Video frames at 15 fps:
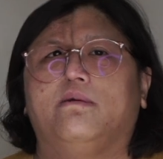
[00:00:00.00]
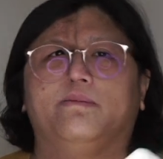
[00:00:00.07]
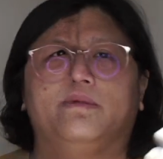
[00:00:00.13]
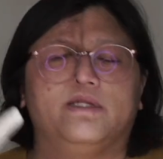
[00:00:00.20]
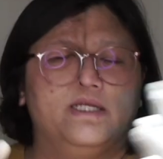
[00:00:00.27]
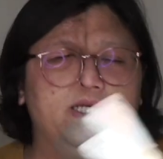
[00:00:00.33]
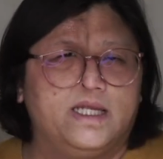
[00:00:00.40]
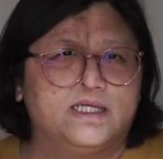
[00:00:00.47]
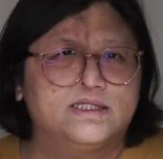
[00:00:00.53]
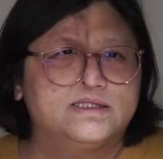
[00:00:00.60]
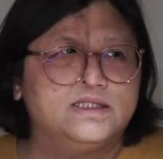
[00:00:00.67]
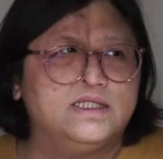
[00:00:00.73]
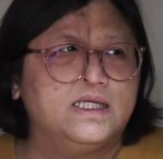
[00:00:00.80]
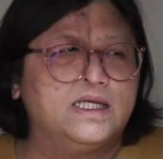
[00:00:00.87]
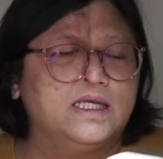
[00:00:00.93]
the
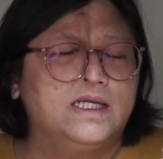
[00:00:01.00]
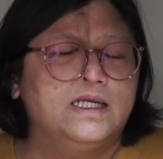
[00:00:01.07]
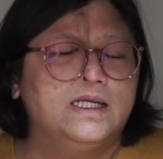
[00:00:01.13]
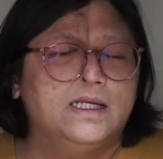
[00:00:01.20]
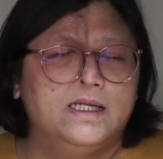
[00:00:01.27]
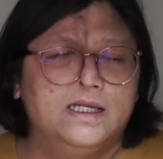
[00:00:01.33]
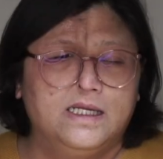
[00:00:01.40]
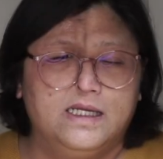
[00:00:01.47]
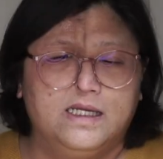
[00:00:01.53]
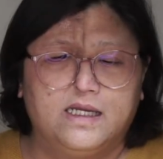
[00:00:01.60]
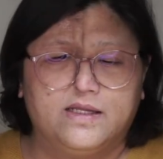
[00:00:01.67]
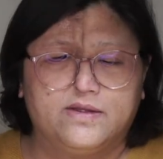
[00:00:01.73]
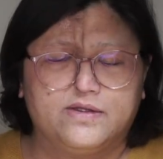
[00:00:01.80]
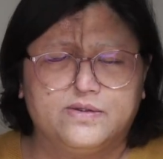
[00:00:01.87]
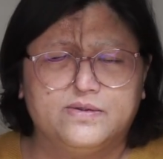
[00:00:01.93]
next day.
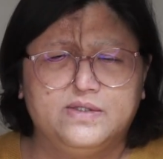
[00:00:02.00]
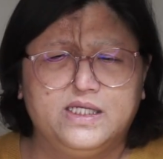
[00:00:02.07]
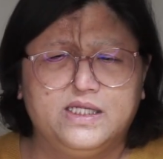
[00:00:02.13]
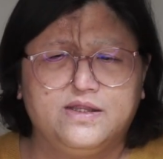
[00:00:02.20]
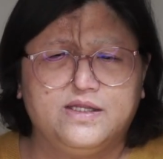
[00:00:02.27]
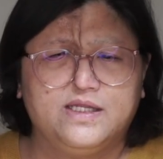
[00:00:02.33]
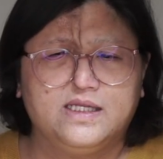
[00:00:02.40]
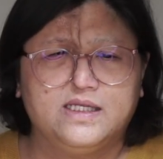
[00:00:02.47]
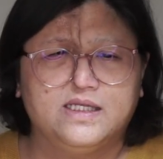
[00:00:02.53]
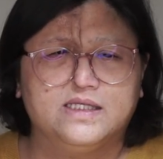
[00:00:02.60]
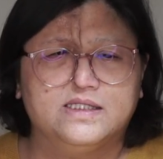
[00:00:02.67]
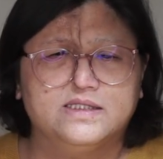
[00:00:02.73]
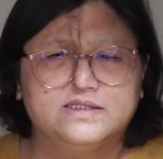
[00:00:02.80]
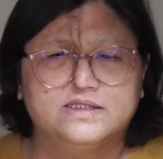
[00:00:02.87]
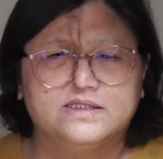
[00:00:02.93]
The only thing
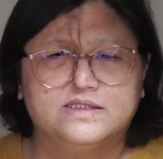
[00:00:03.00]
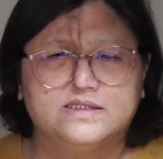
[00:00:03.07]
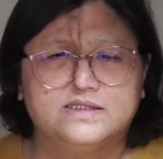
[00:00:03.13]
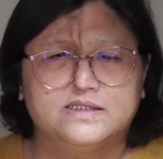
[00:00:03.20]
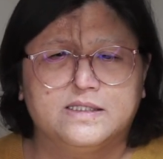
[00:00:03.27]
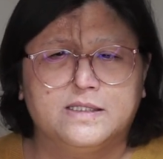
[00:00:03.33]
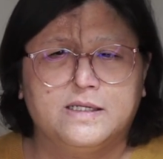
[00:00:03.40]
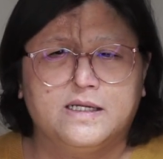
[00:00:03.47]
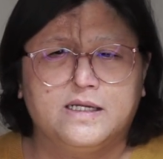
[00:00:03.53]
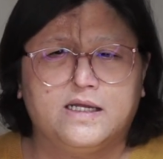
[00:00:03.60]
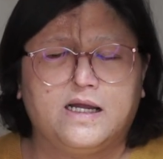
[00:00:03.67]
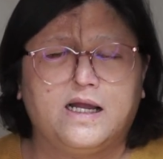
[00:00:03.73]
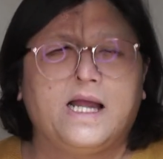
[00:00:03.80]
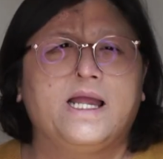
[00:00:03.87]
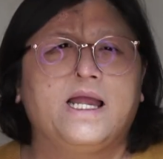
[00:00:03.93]
is,
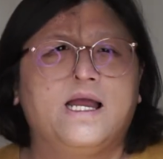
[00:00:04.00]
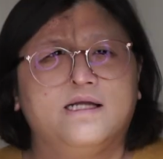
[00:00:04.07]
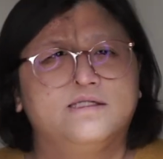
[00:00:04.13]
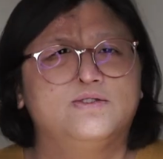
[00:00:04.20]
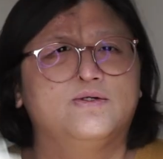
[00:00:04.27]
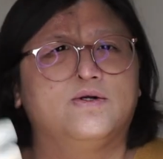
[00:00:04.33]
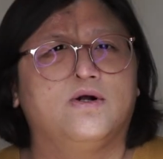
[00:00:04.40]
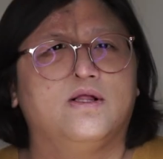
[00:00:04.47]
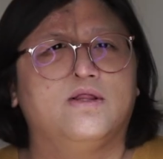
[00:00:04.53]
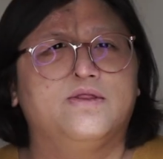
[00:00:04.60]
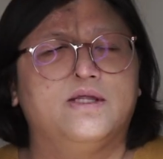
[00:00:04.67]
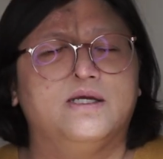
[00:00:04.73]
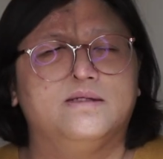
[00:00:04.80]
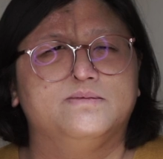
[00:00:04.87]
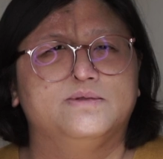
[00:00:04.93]
I had to call
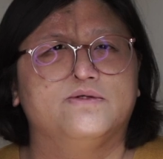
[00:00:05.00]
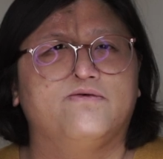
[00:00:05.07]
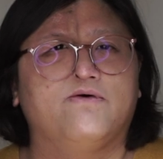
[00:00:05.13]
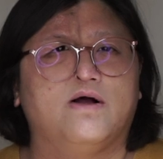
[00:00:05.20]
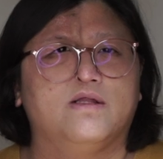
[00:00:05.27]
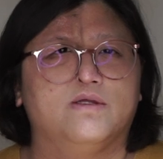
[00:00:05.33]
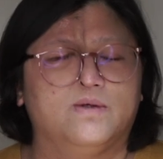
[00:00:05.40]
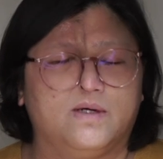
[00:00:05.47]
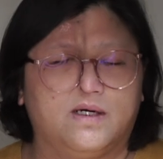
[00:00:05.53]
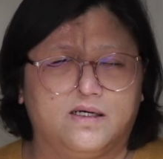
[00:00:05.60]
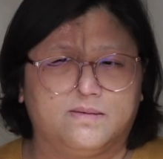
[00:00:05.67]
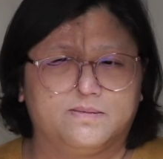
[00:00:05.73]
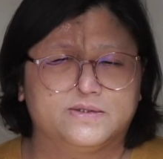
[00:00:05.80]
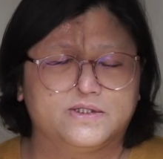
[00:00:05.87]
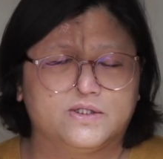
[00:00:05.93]
them to follow
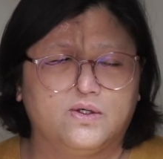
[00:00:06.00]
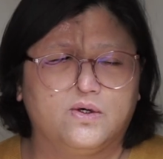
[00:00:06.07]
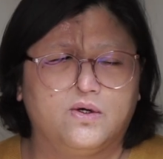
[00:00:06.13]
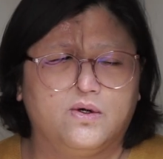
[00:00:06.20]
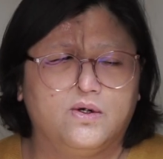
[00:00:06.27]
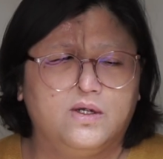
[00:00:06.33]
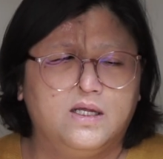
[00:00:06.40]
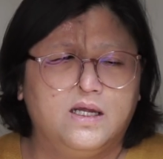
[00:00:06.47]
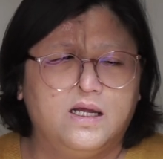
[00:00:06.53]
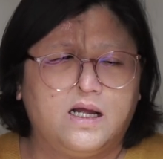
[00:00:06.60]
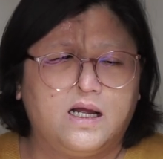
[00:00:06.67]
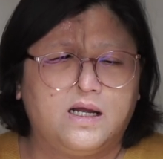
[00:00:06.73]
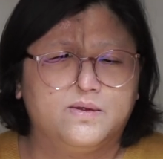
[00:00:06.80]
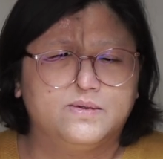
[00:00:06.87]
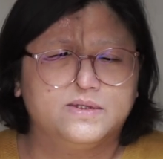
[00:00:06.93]
up. So
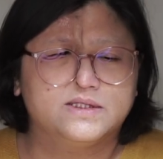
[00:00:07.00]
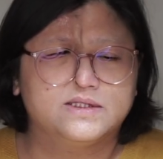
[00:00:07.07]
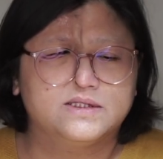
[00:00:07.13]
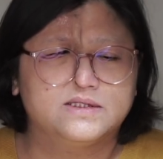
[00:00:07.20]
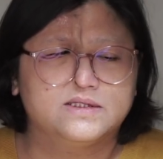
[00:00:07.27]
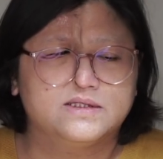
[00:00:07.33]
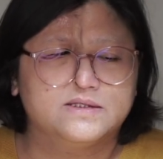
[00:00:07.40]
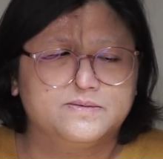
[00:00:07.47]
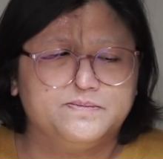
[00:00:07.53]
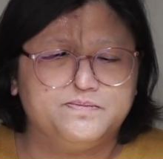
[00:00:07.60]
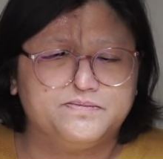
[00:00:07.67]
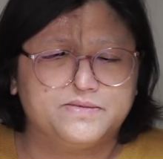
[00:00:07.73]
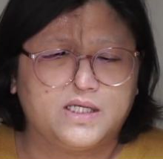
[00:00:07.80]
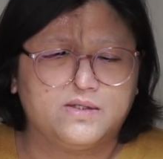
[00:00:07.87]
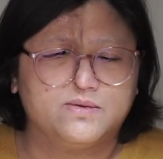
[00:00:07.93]
I was
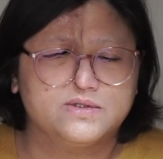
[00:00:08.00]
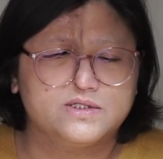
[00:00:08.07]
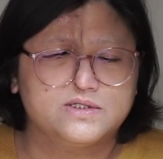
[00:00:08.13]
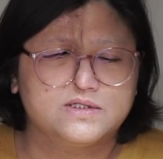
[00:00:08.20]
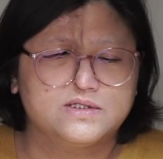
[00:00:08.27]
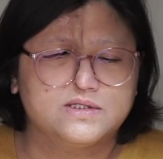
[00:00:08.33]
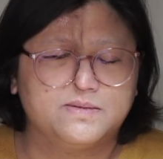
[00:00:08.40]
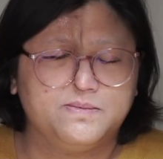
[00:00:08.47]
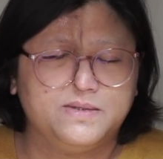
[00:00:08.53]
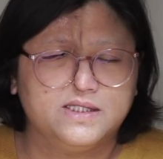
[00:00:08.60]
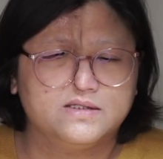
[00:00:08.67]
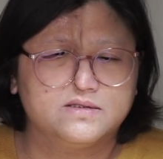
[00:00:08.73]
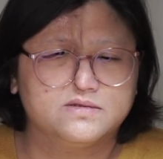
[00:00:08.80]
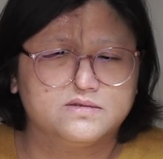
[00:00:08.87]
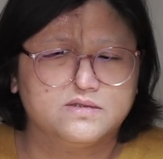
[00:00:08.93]
a
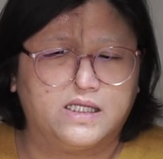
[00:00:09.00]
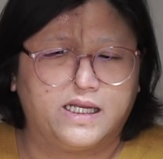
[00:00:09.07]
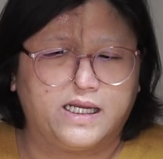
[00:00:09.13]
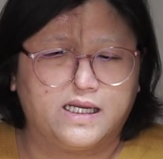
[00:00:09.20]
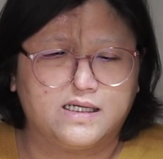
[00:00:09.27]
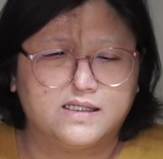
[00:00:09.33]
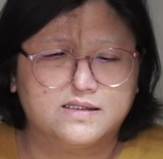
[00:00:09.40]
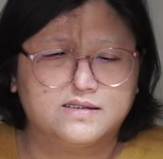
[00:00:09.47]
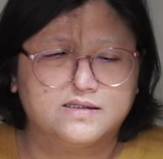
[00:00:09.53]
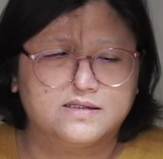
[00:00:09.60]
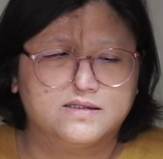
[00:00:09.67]
bit like